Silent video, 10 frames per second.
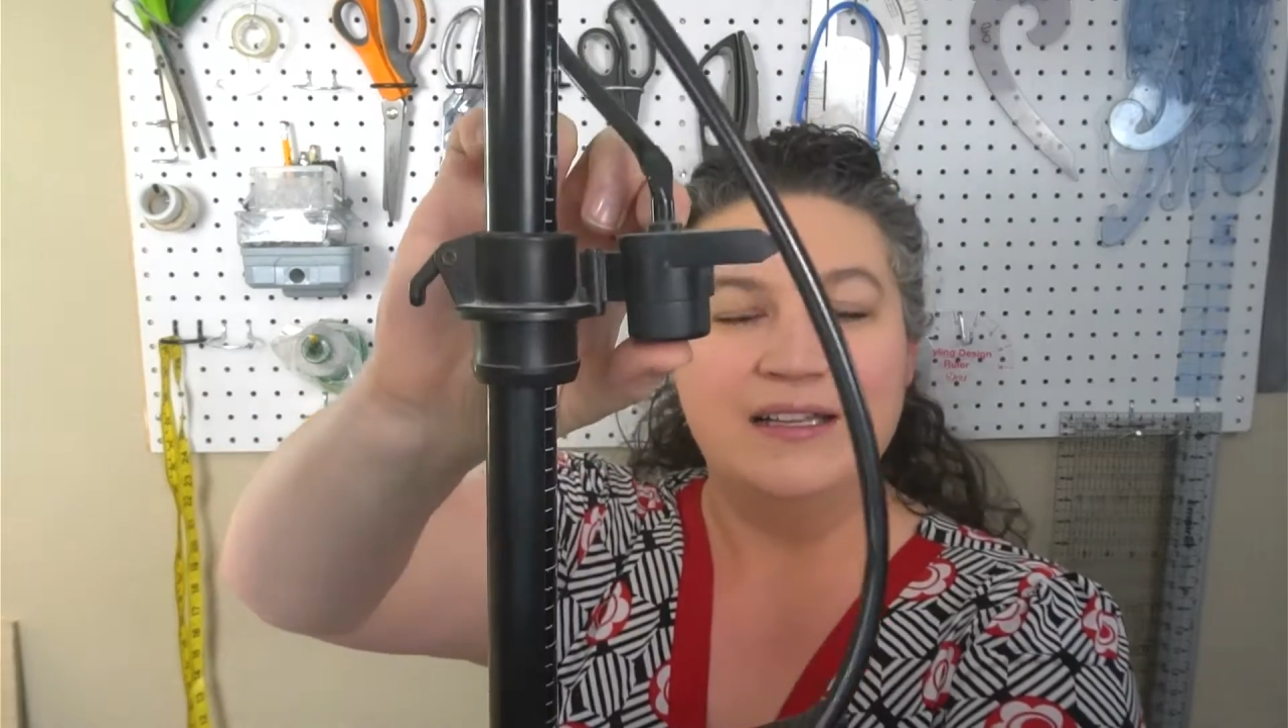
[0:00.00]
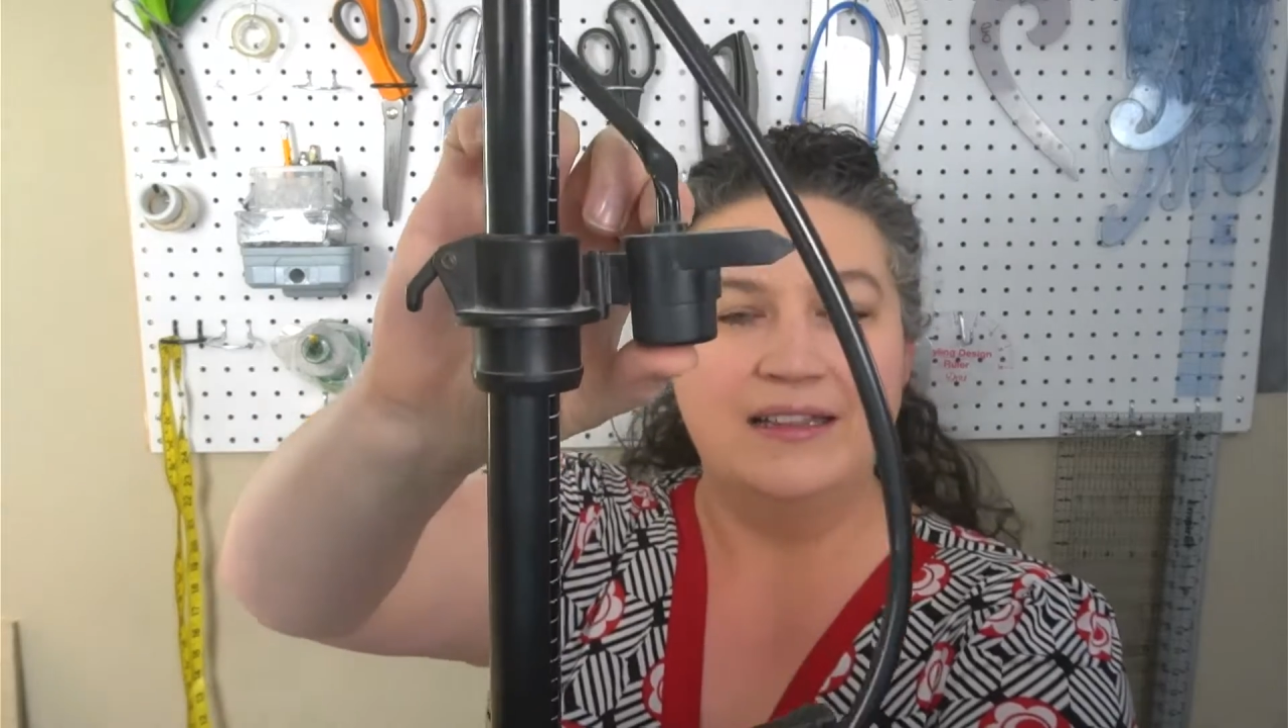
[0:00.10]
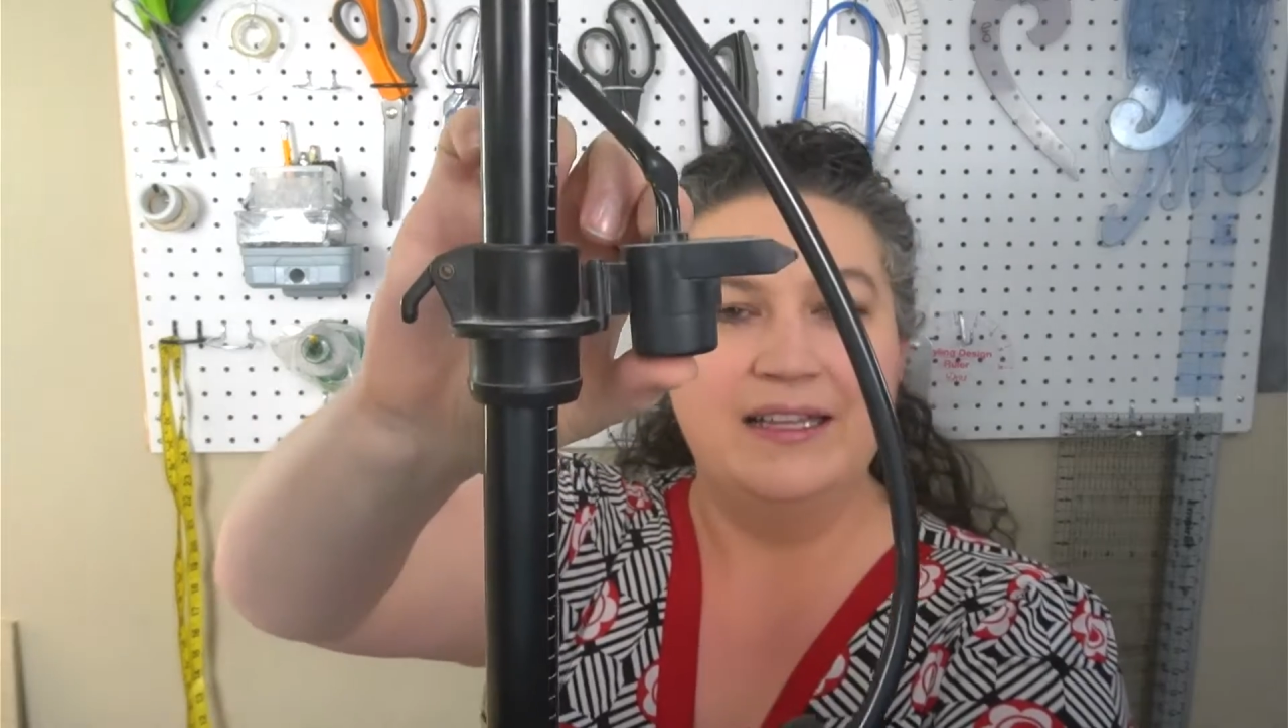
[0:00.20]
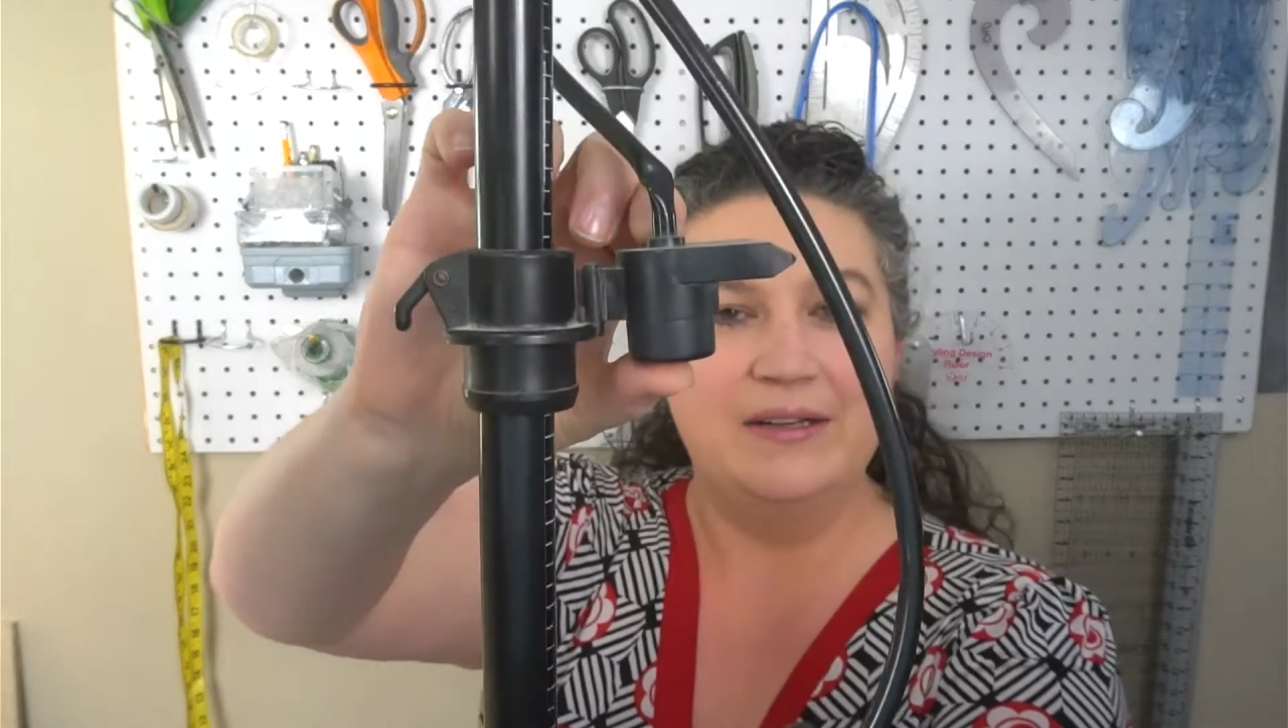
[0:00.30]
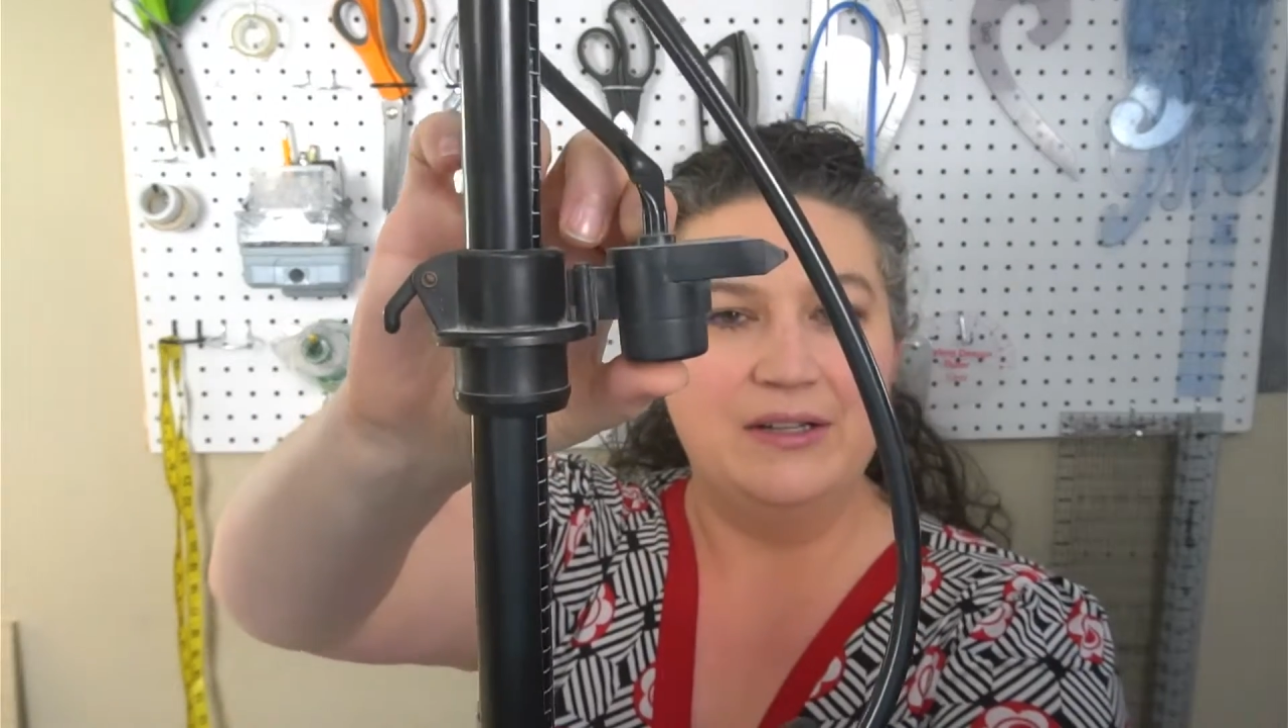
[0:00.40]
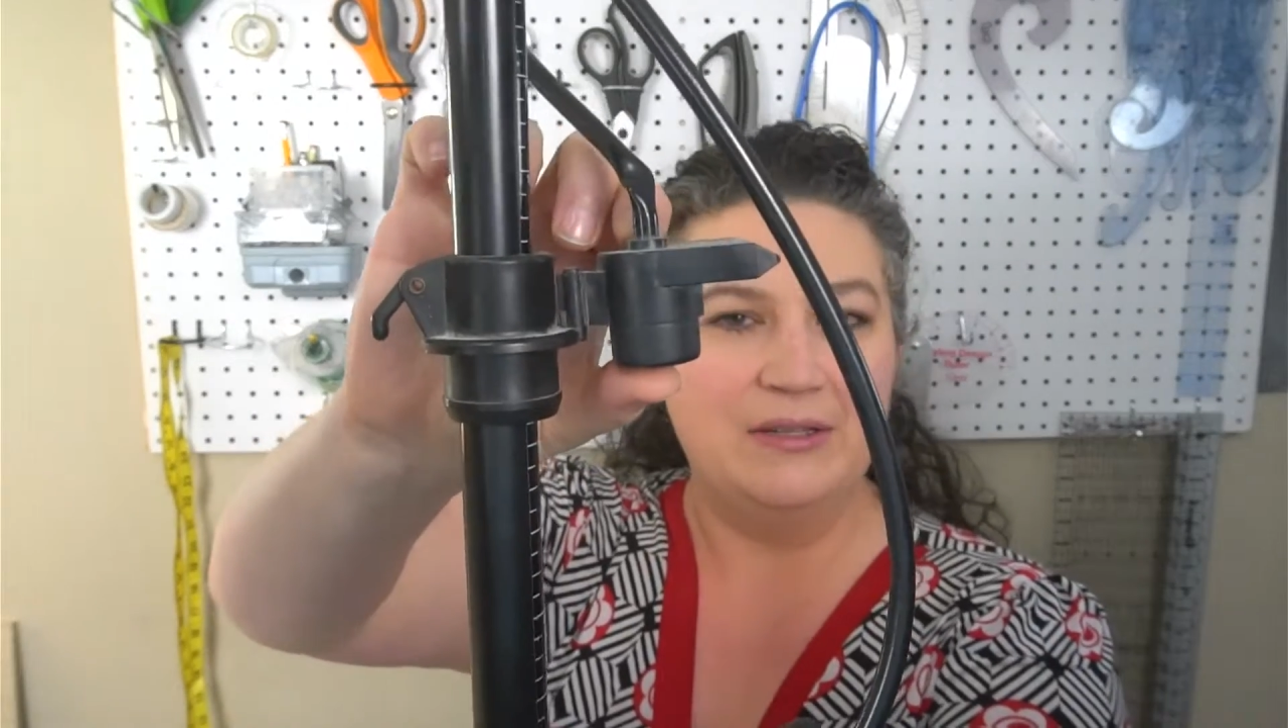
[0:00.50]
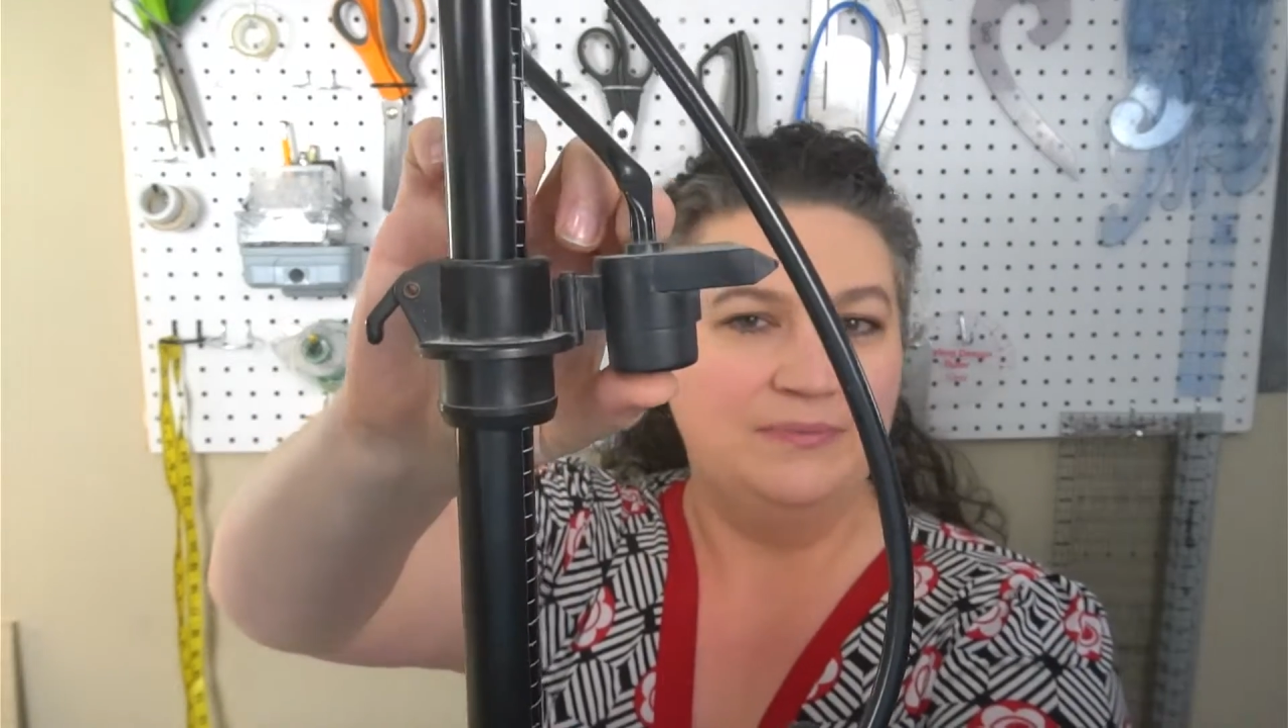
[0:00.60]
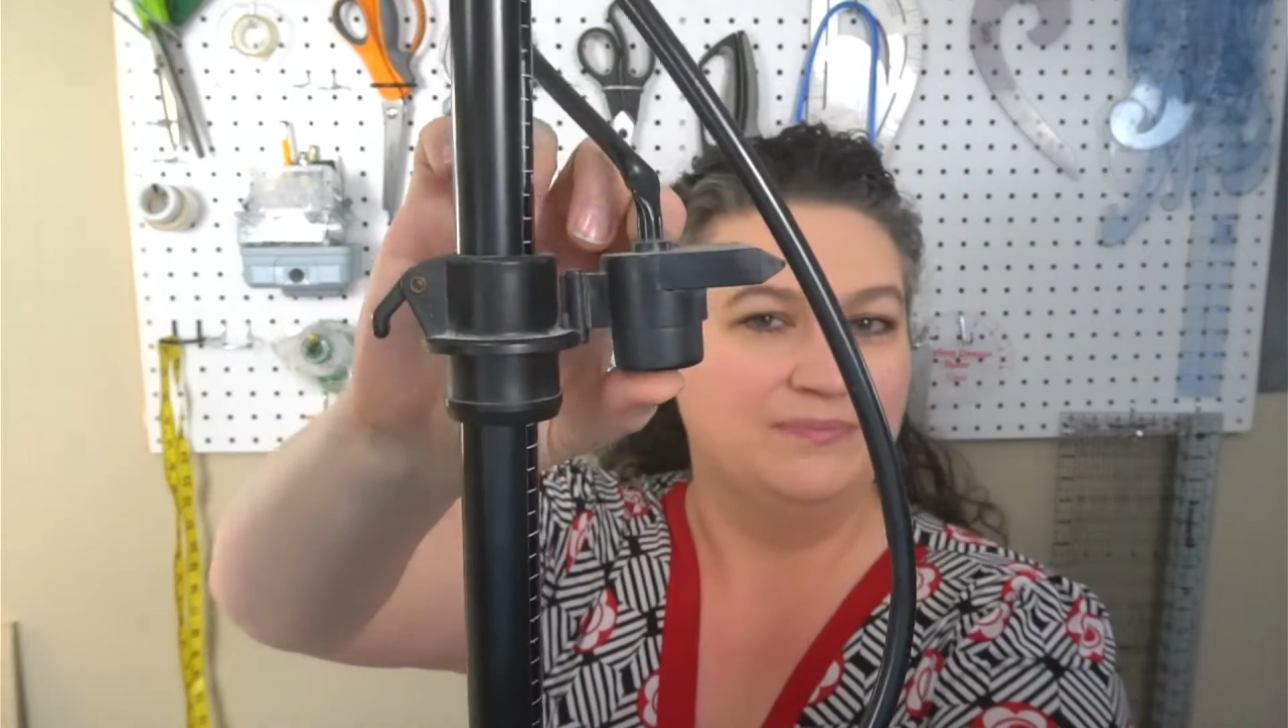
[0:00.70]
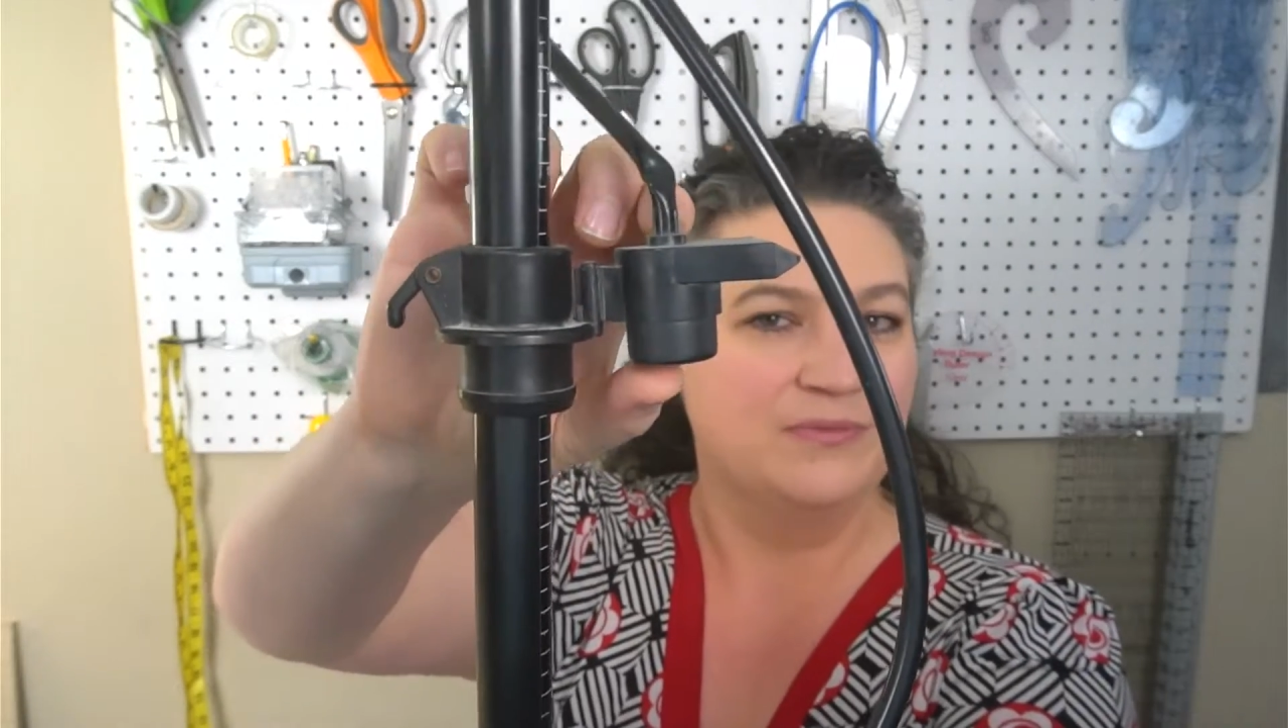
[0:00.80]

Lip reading: little